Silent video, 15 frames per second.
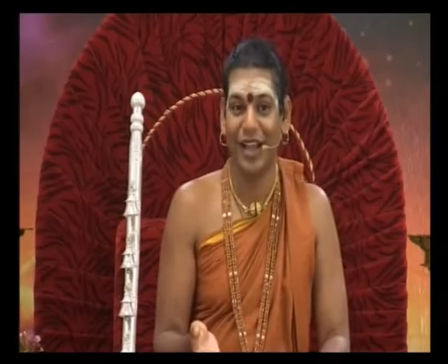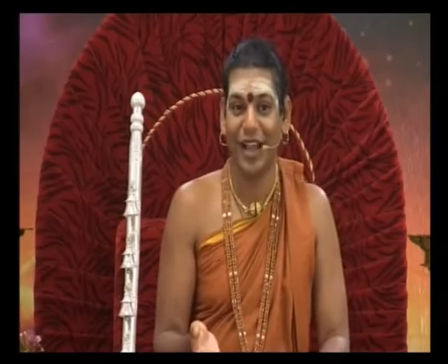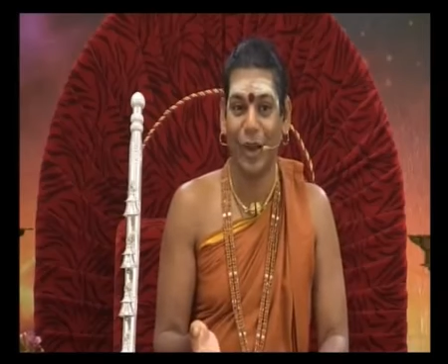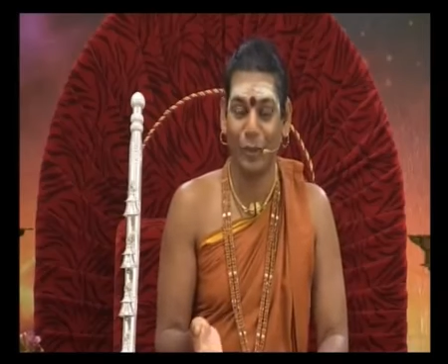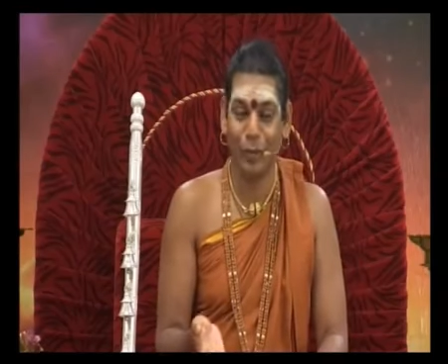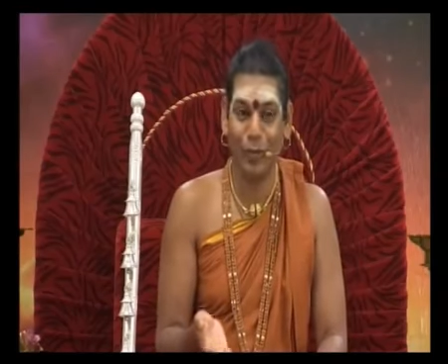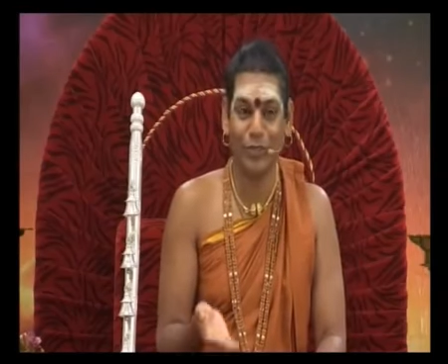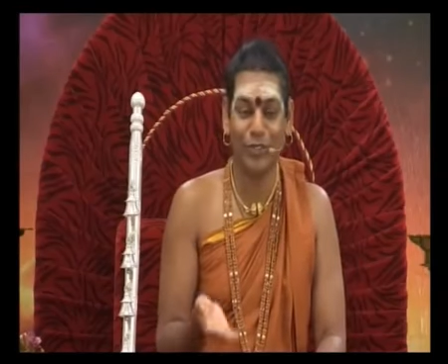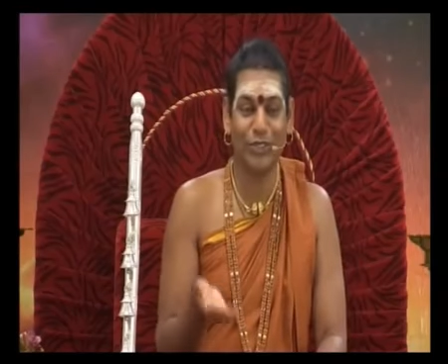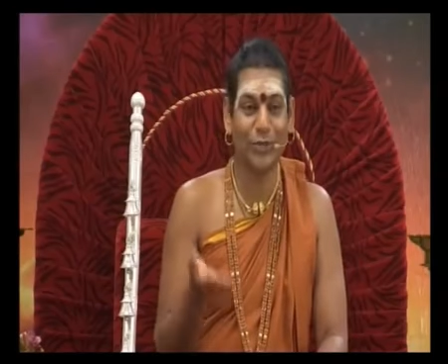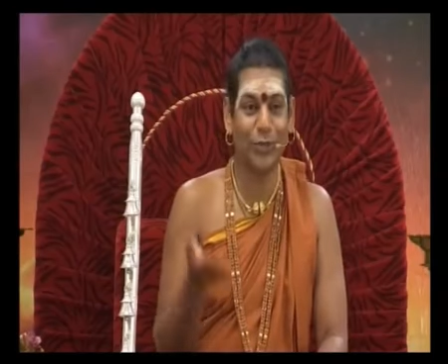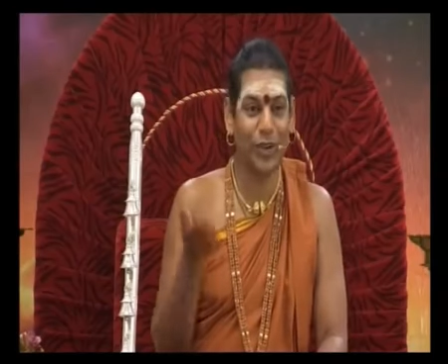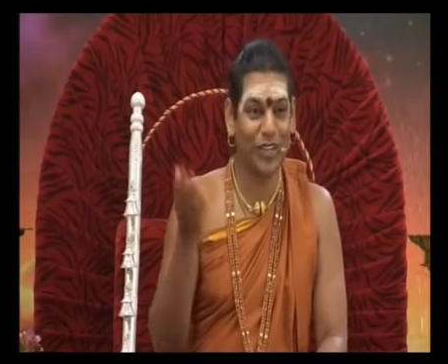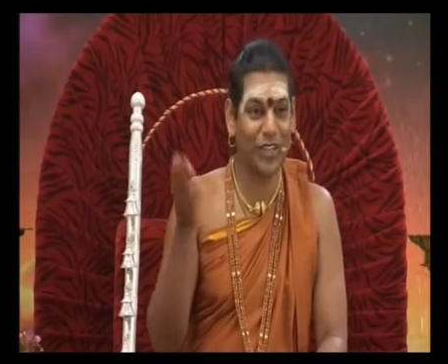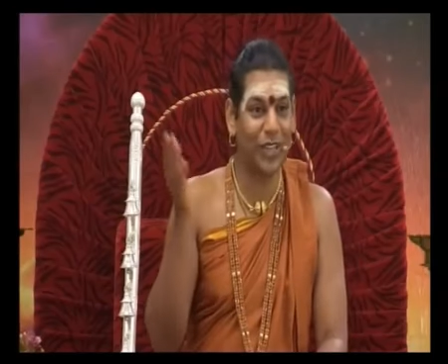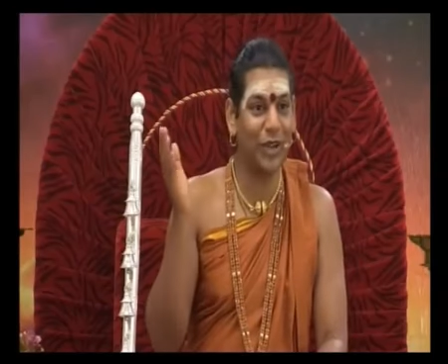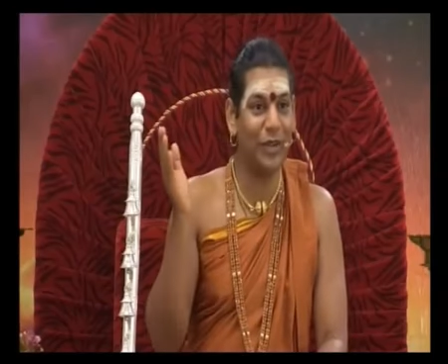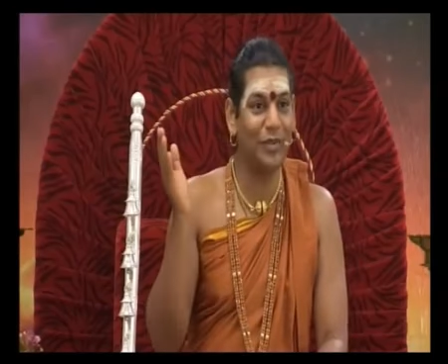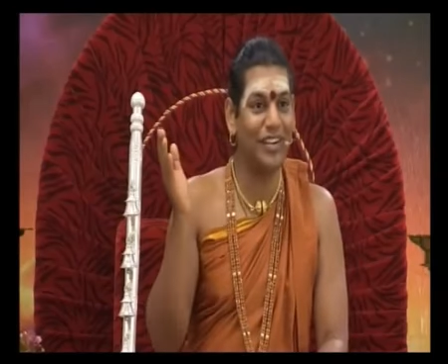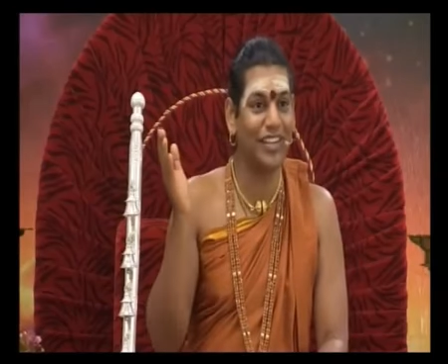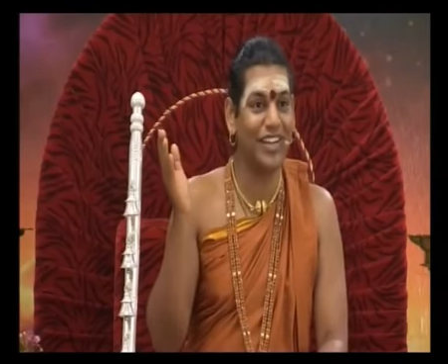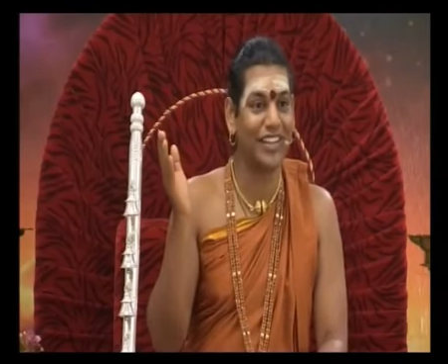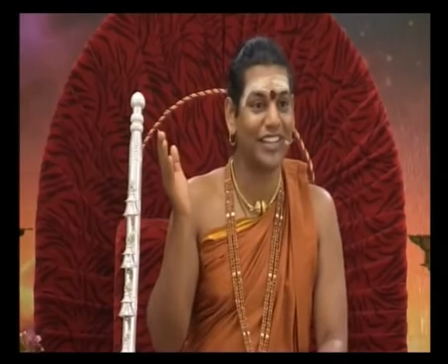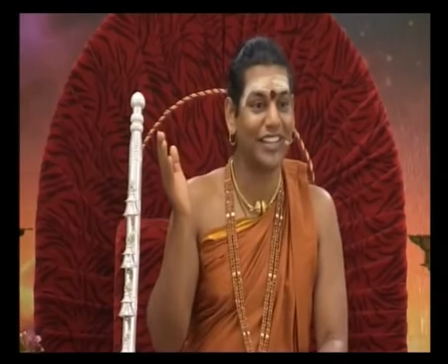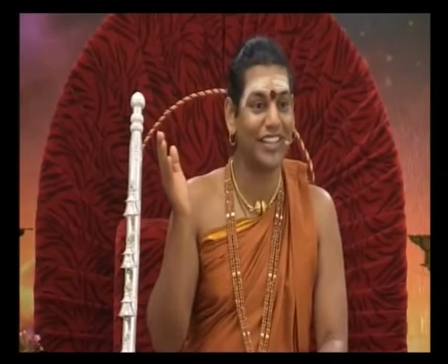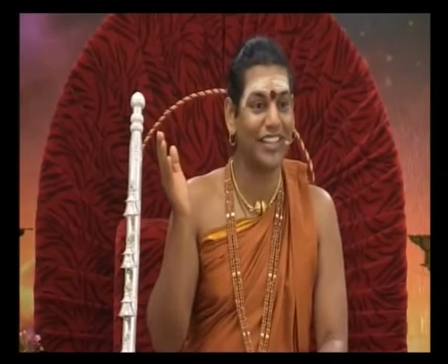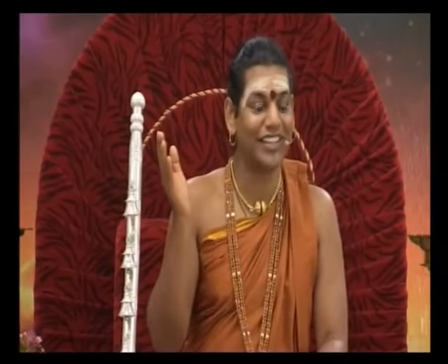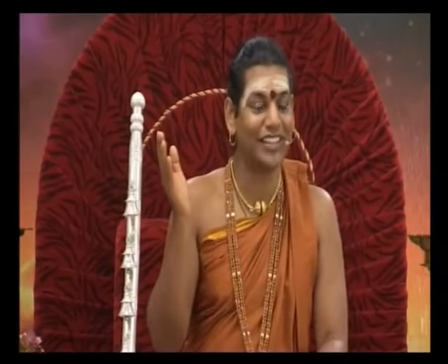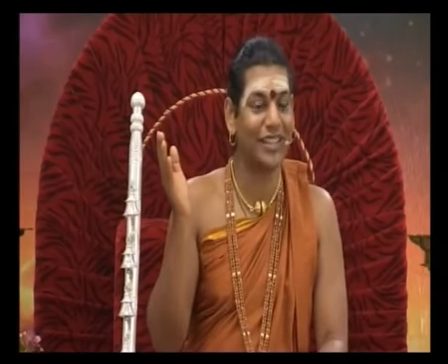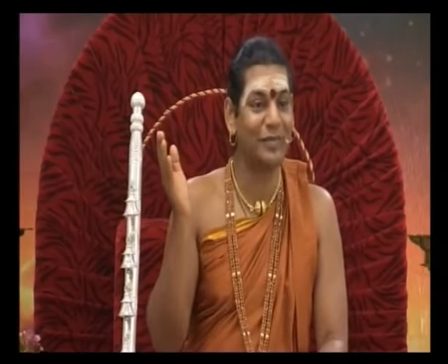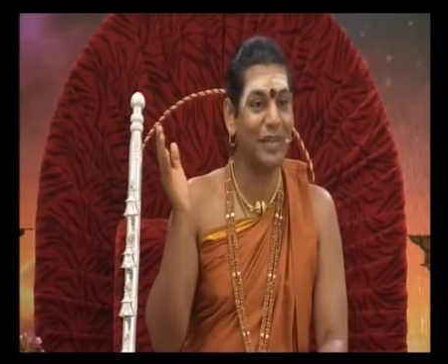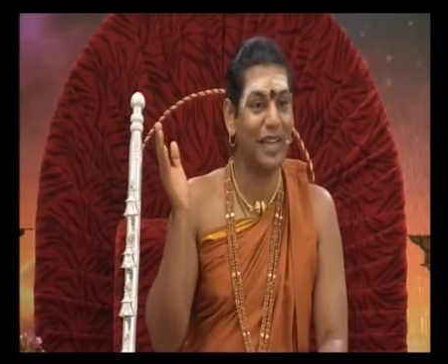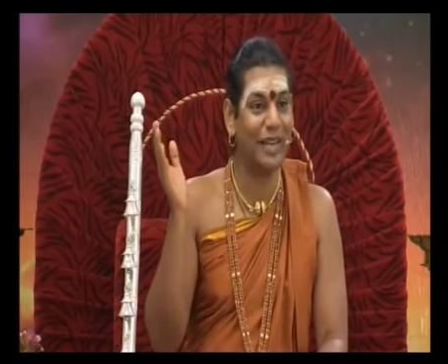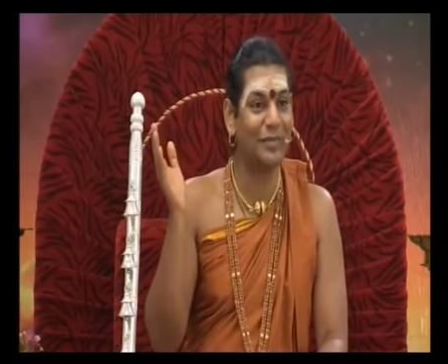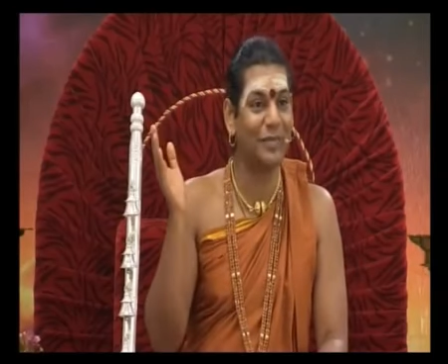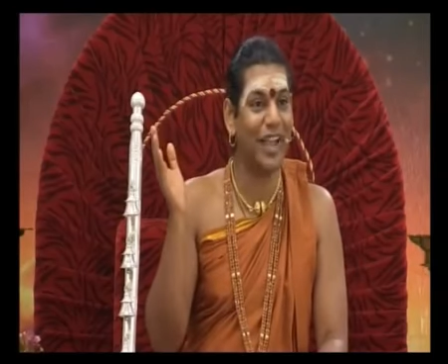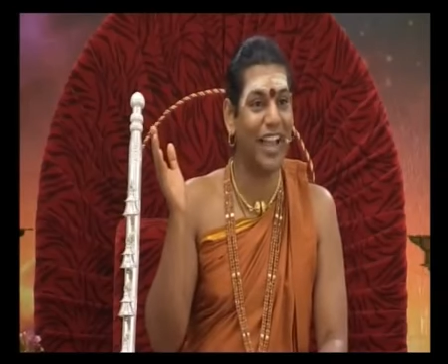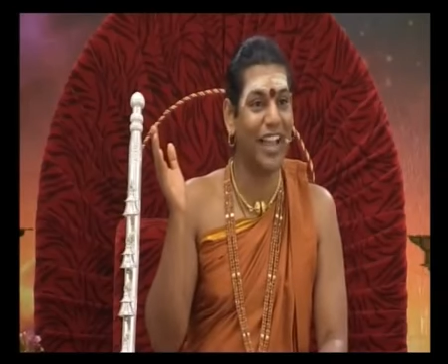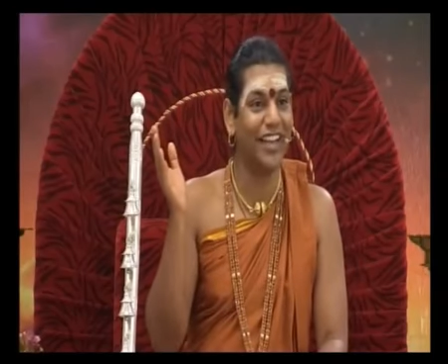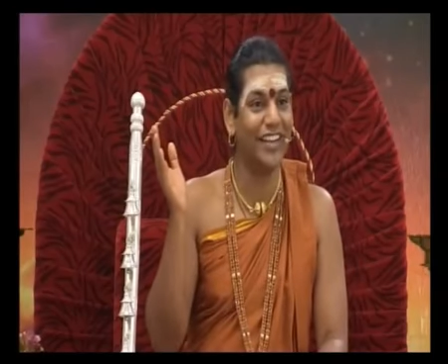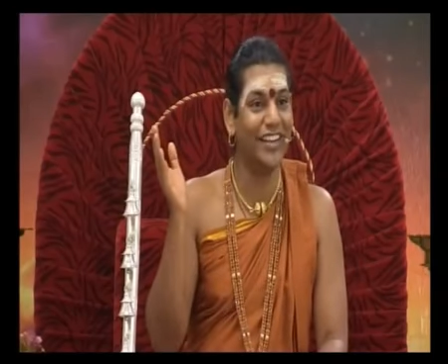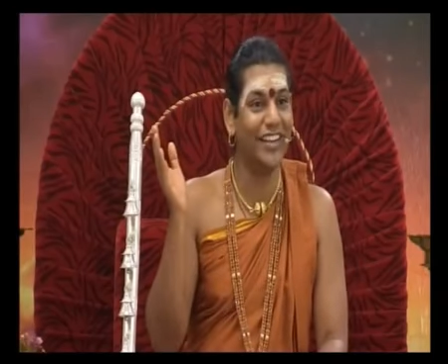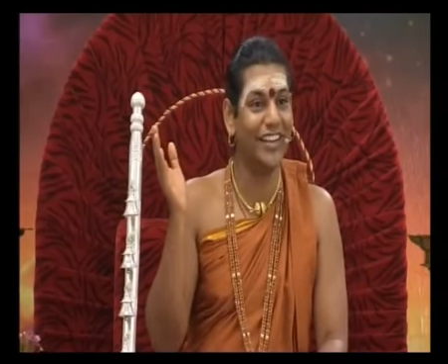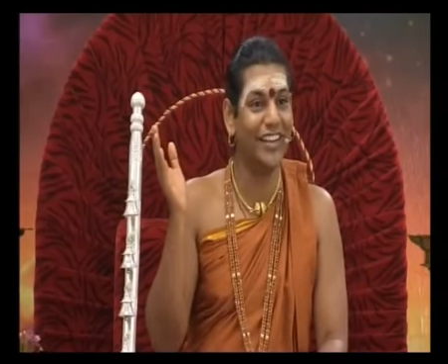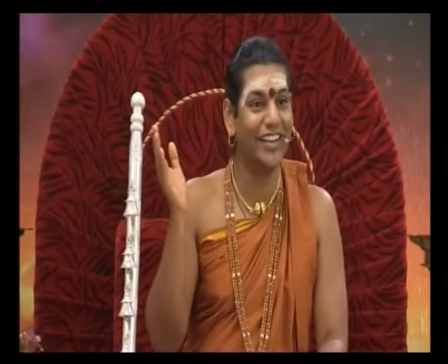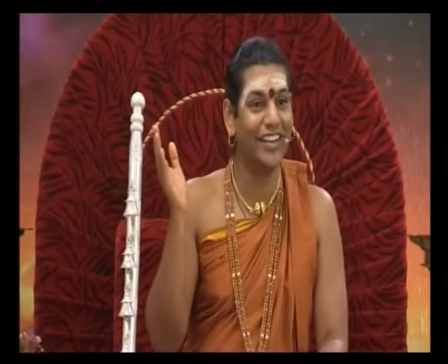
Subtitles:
almost 1 kilometer, the milkman,